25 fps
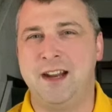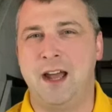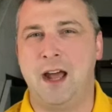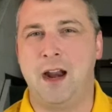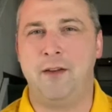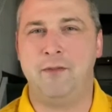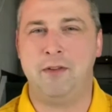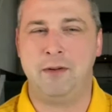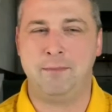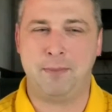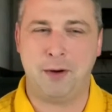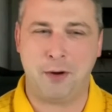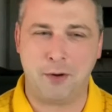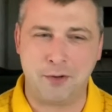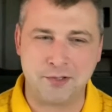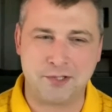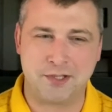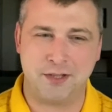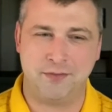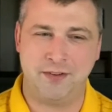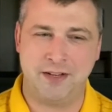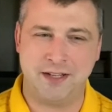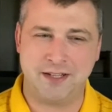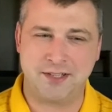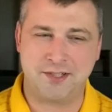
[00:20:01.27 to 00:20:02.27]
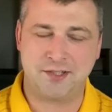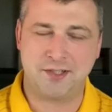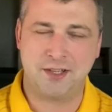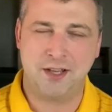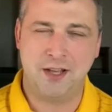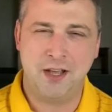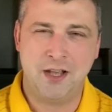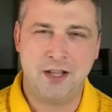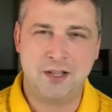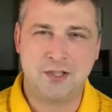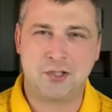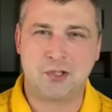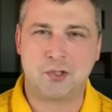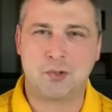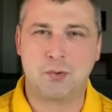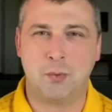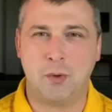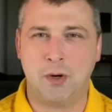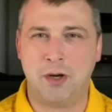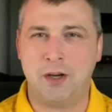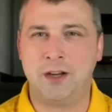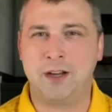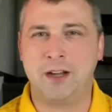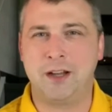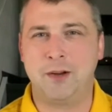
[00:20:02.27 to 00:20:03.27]
out of impulsiveness,
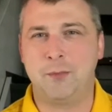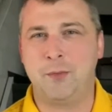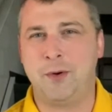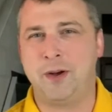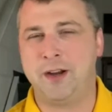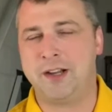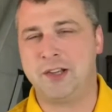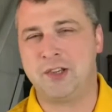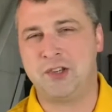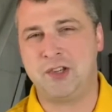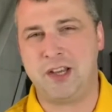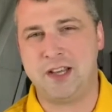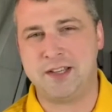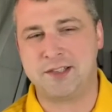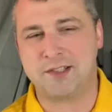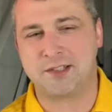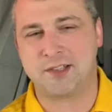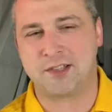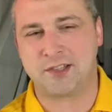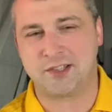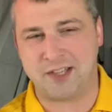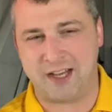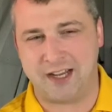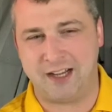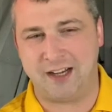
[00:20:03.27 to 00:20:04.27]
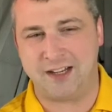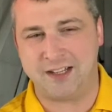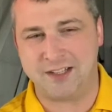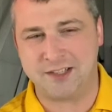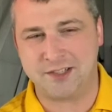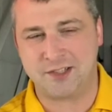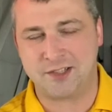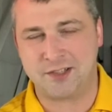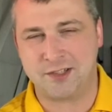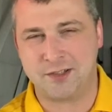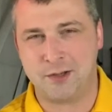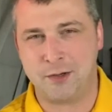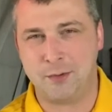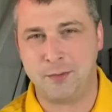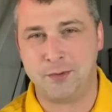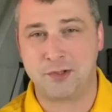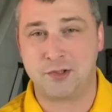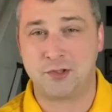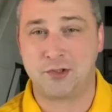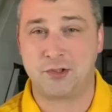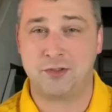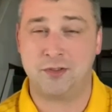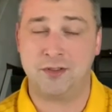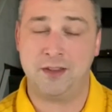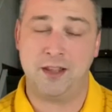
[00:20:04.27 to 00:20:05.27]
swung at one of Jesus' assailants who
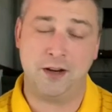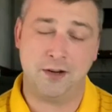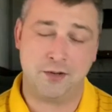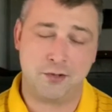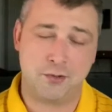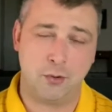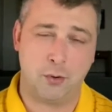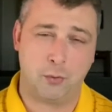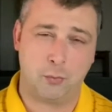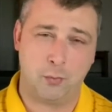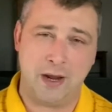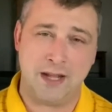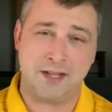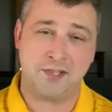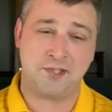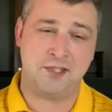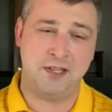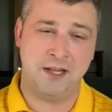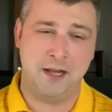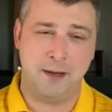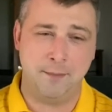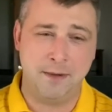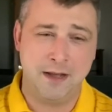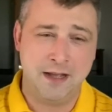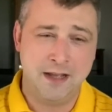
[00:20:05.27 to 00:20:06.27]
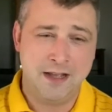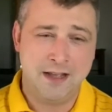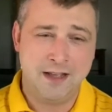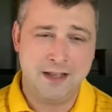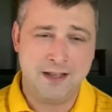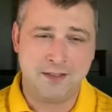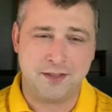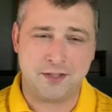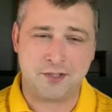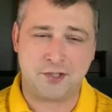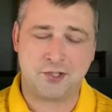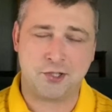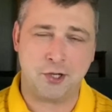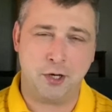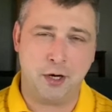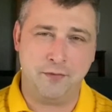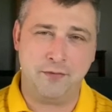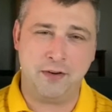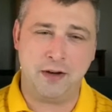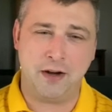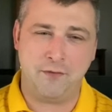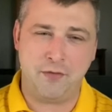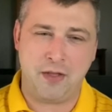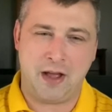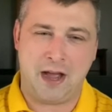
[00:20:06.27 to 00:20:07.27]
was there to arrest him, the
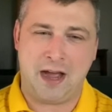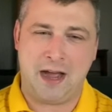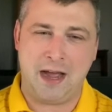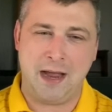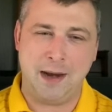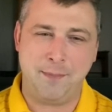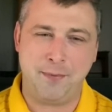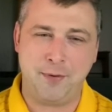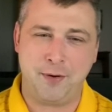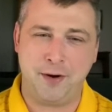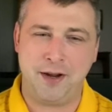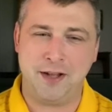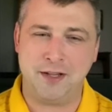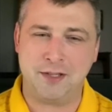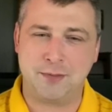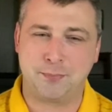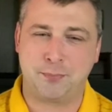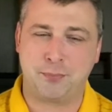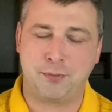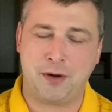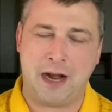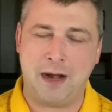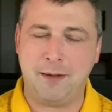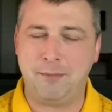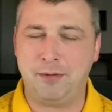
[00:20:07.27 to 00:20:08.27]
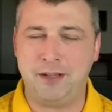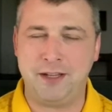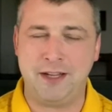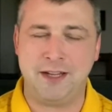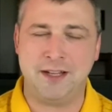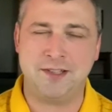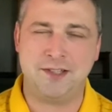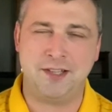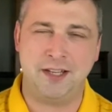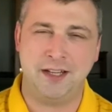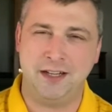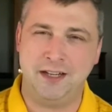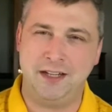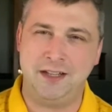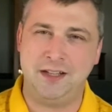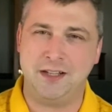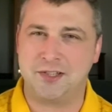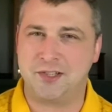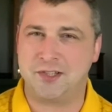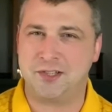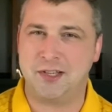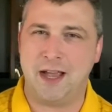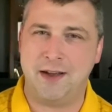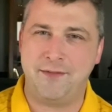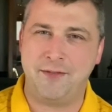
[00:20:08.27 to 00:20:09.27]
servant of the high priest, probably intending to
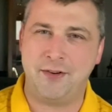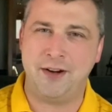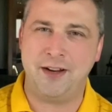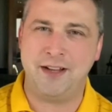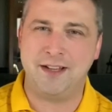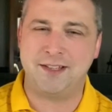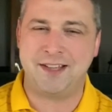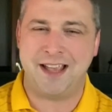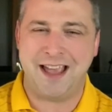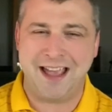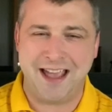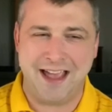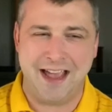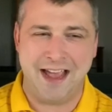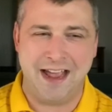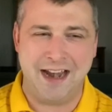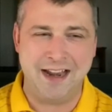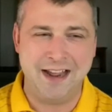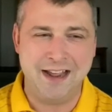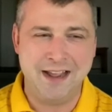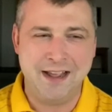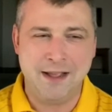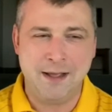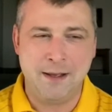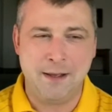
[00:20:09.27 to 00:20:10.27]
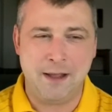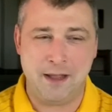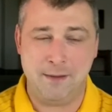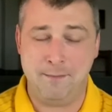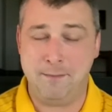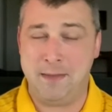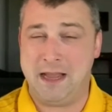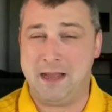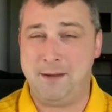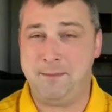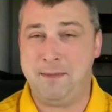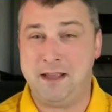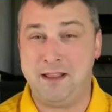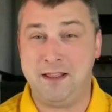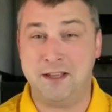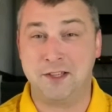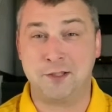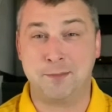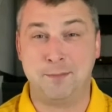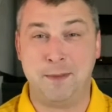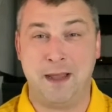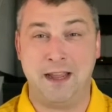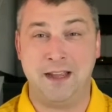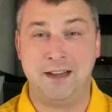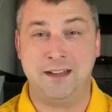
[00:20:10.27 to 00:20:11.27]
sever his head. It may be
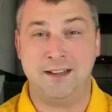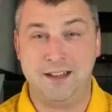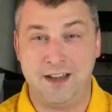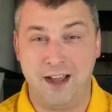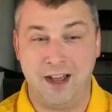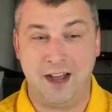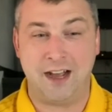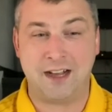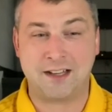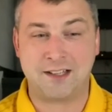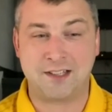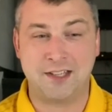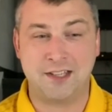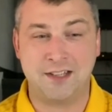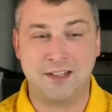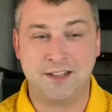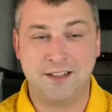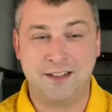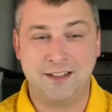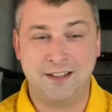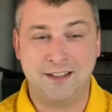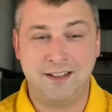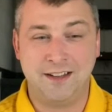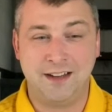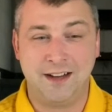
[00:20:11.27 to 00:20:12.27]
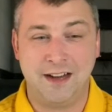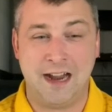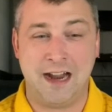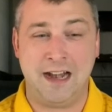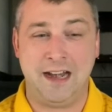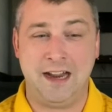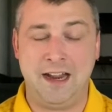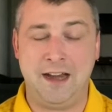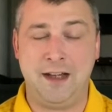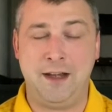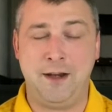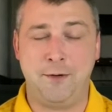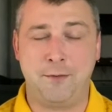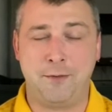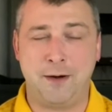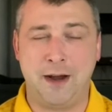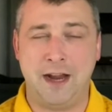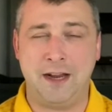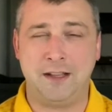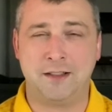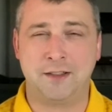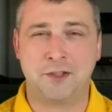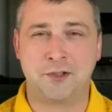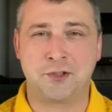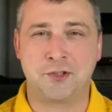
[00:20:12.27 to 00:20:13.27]
this man ducked. At any
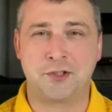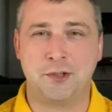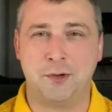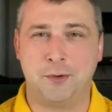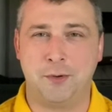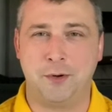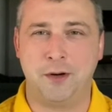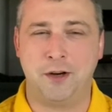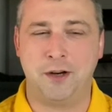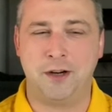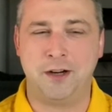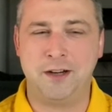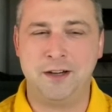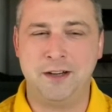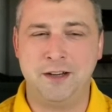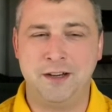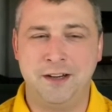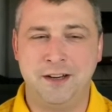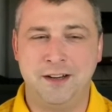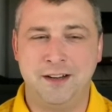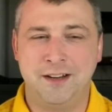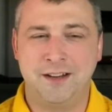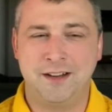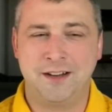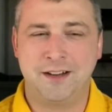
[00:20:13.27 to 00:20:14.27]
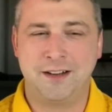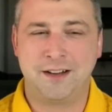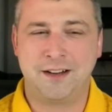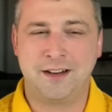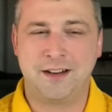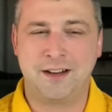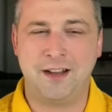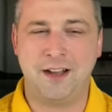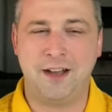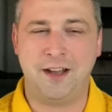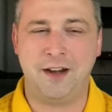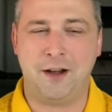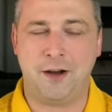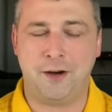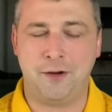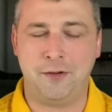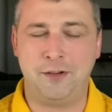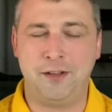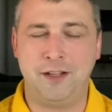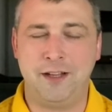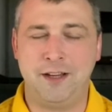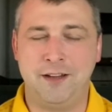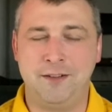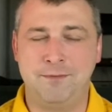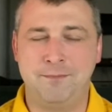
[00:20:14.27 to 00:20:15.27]
rate, the sword cut
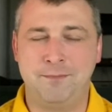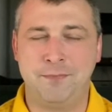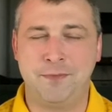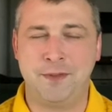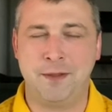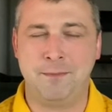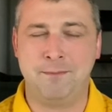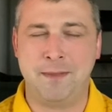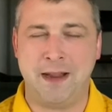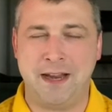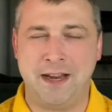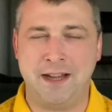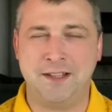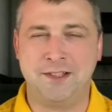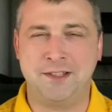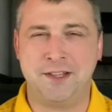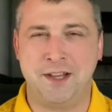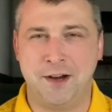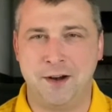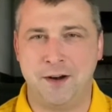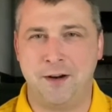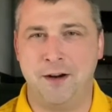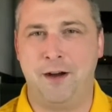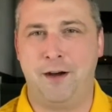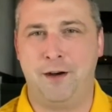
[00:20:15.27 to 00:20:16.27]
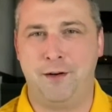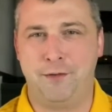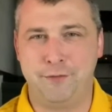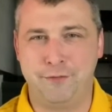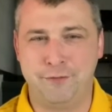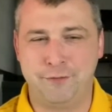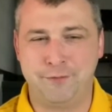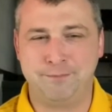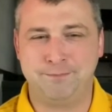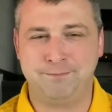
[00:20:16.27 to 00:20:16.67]
only the man's ear off.